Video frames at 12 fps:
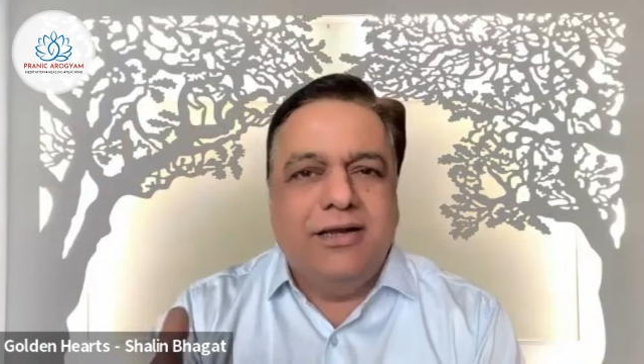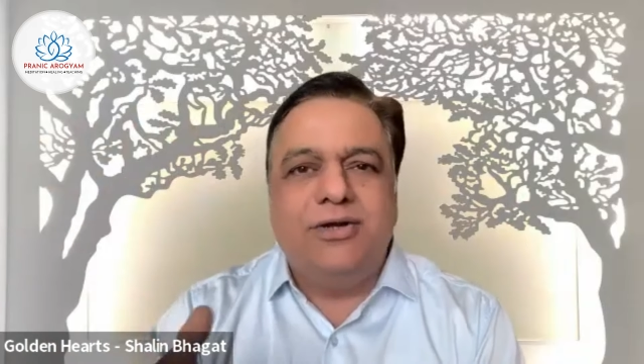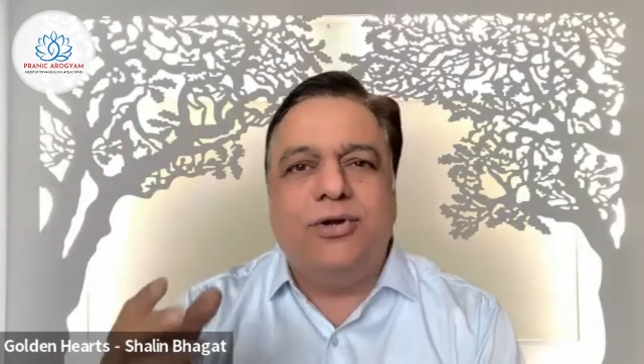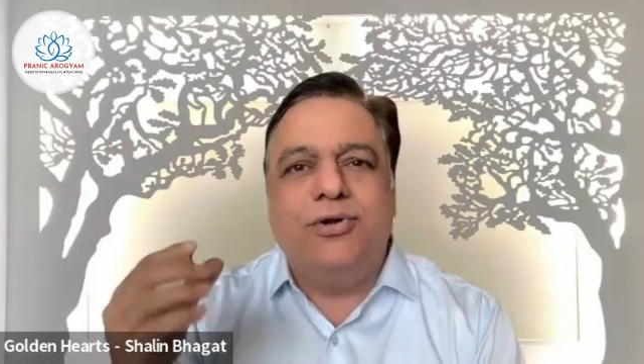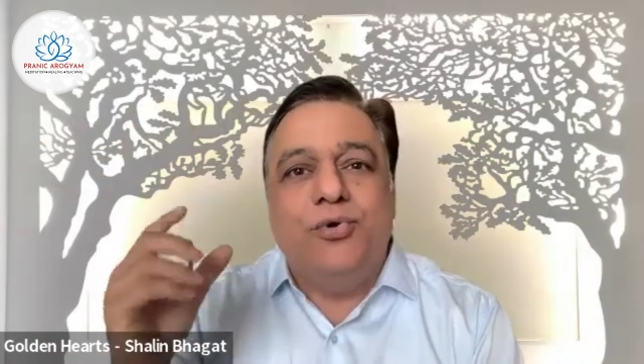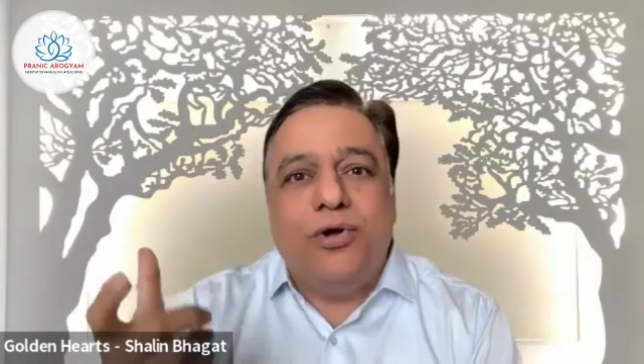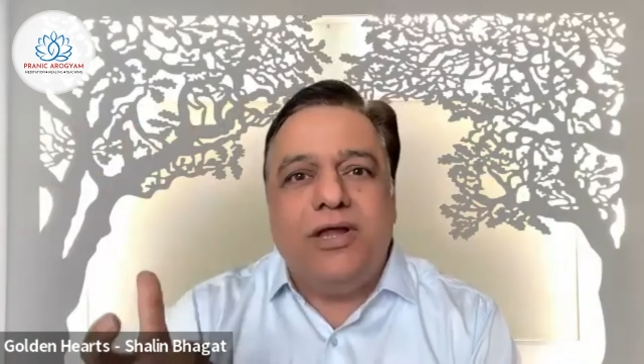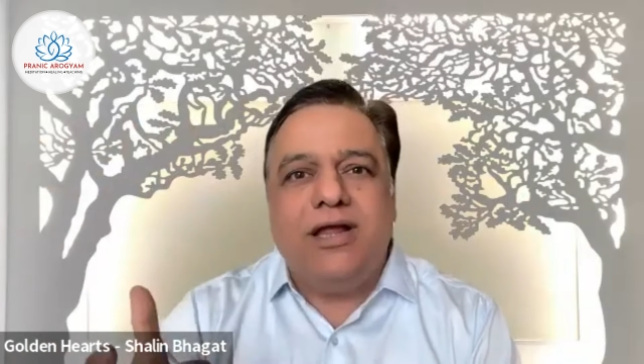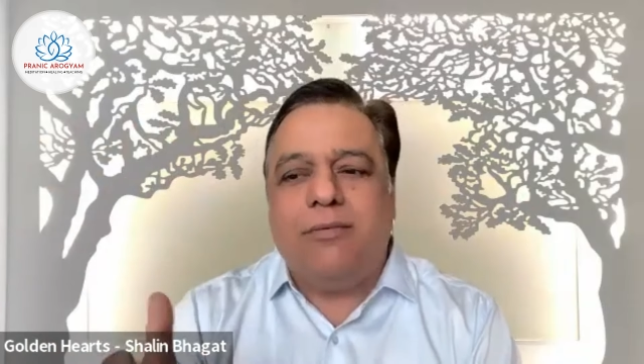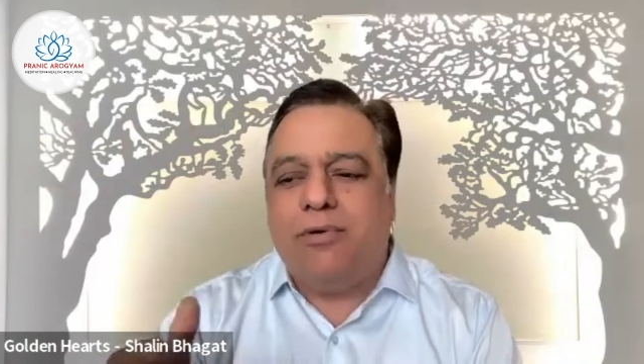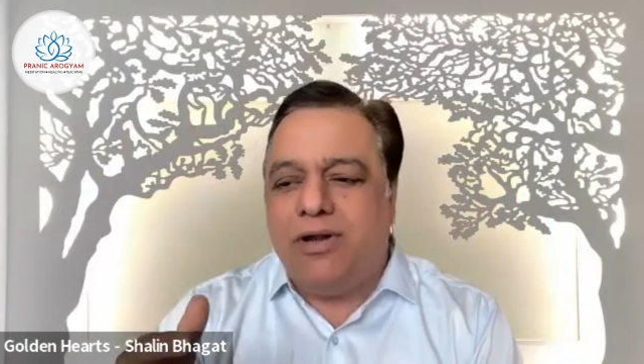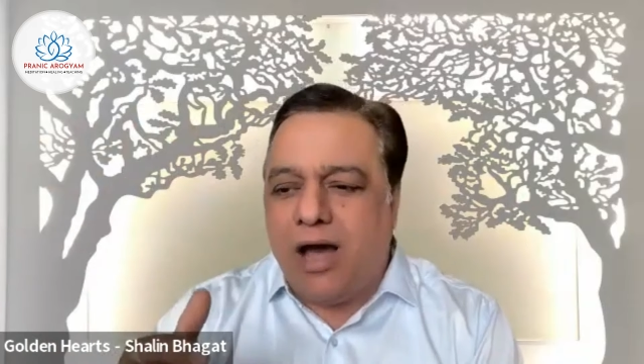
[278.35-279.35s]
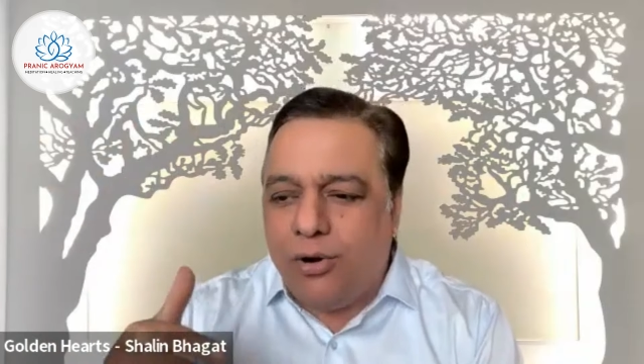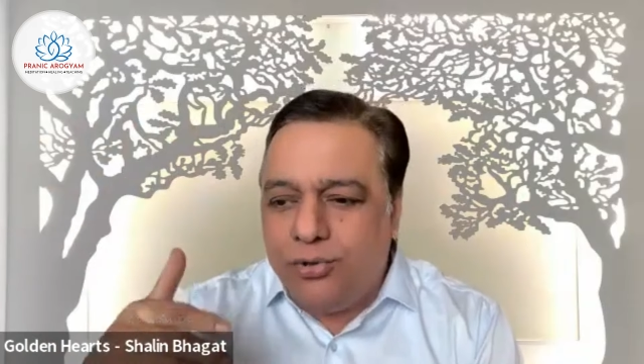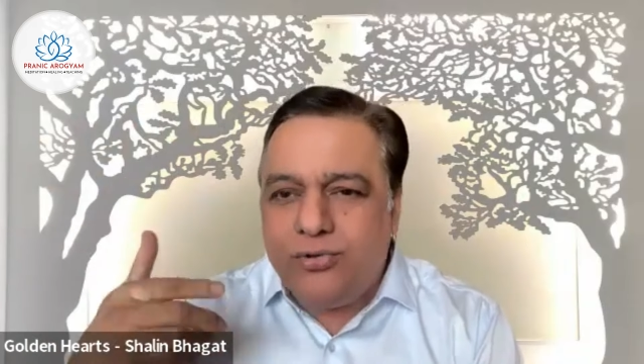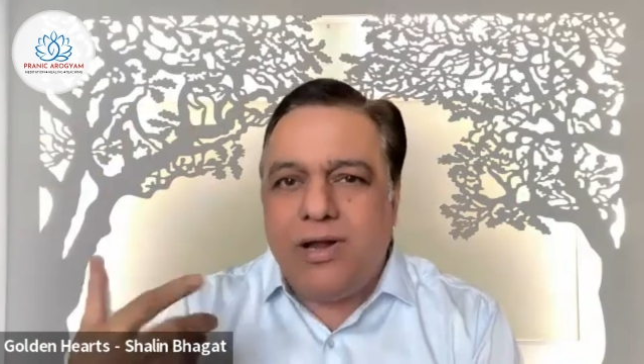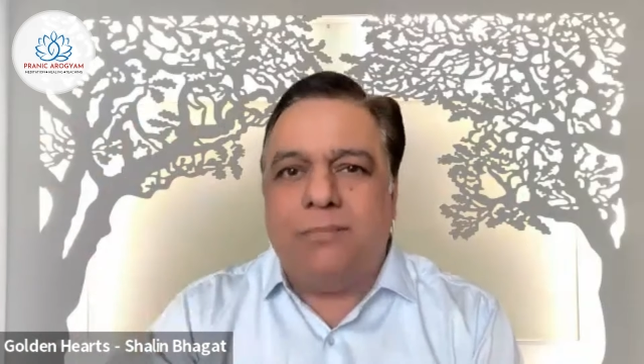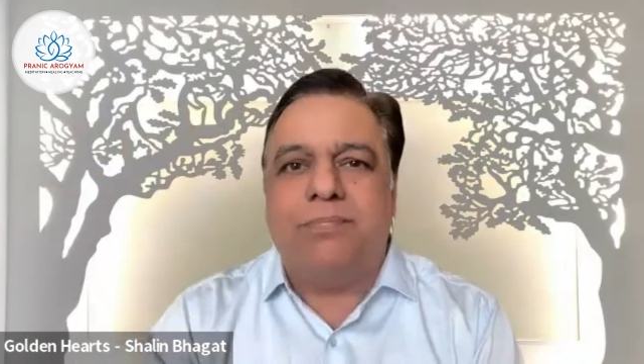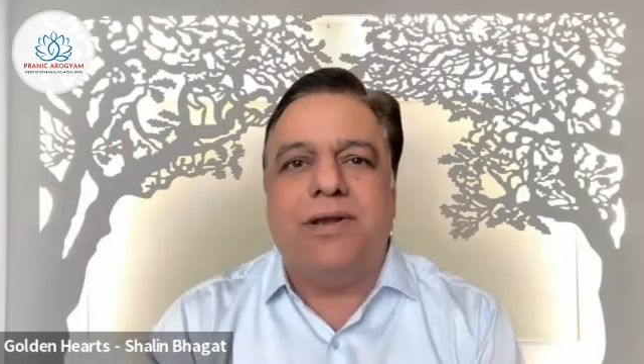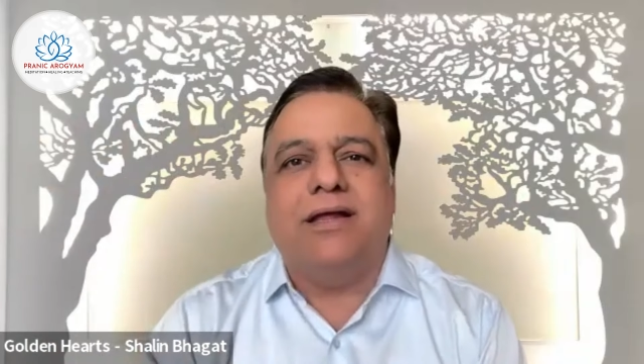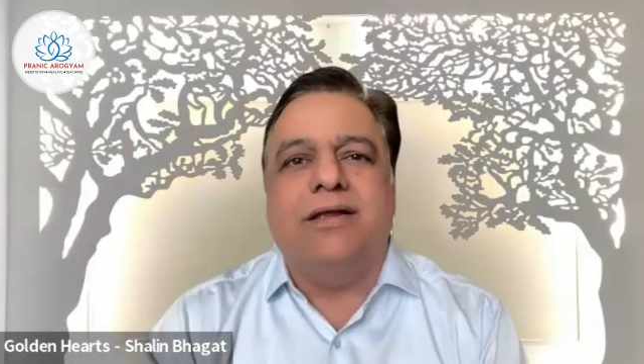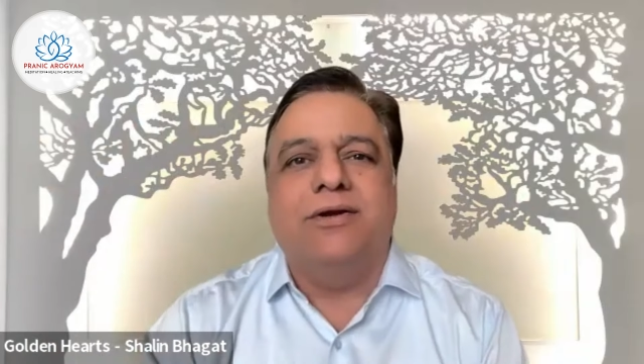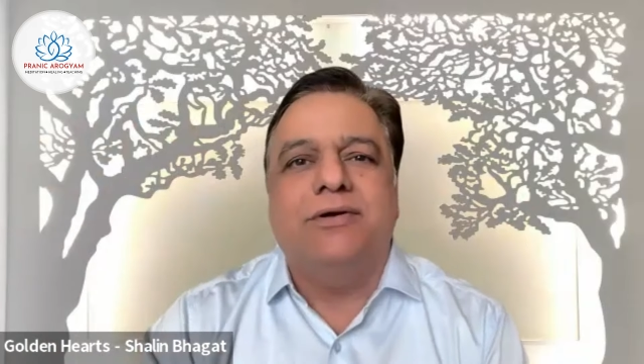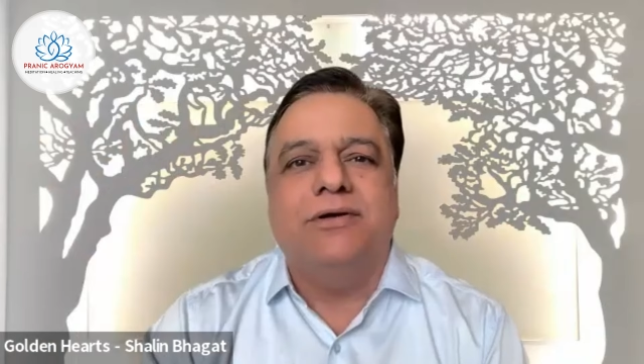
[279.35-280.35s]
you know, knowing about how to apply,
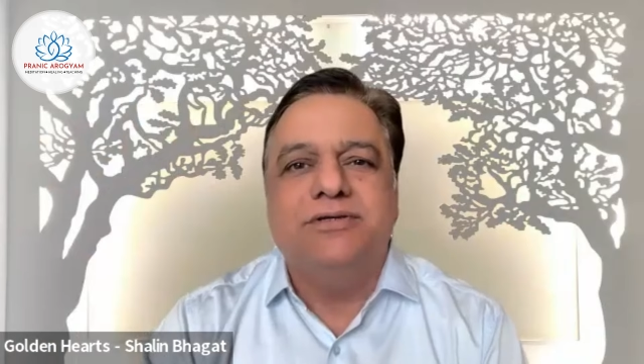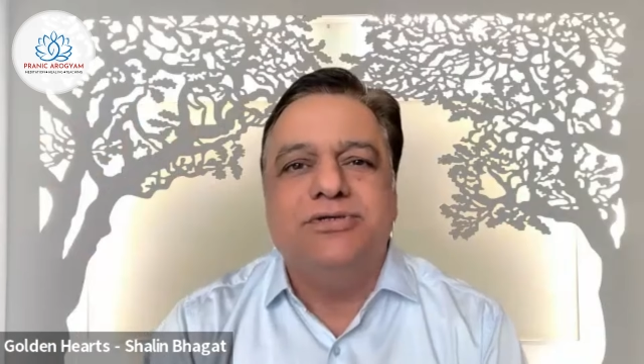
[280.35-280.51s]
you know.